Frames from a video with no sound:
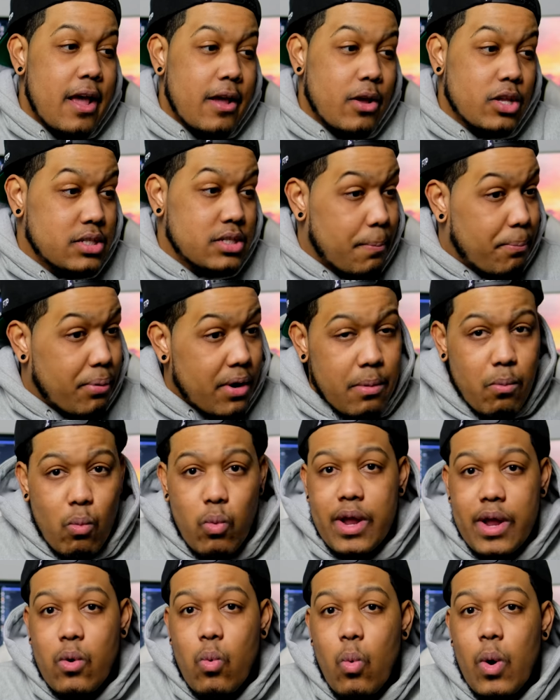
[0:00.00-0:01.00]
Supreme
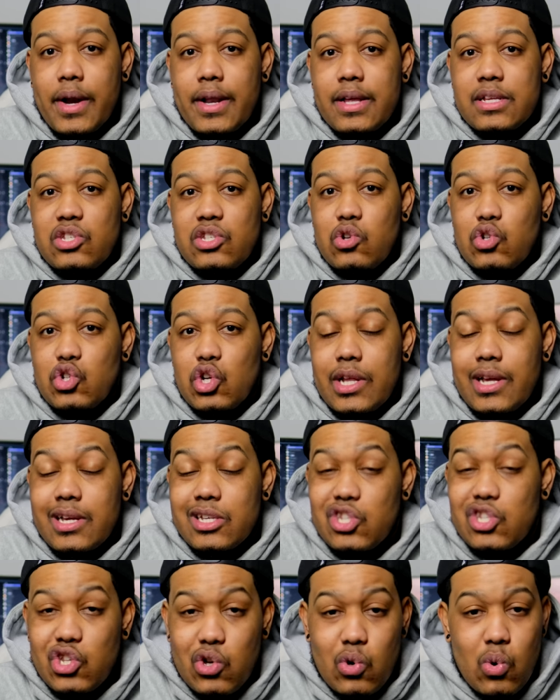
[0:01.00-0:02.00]
week one is usually a
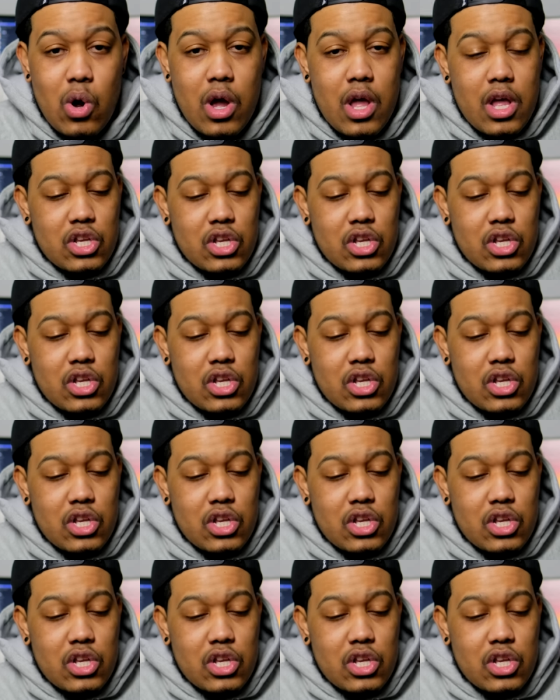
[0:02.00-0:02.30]
zoo,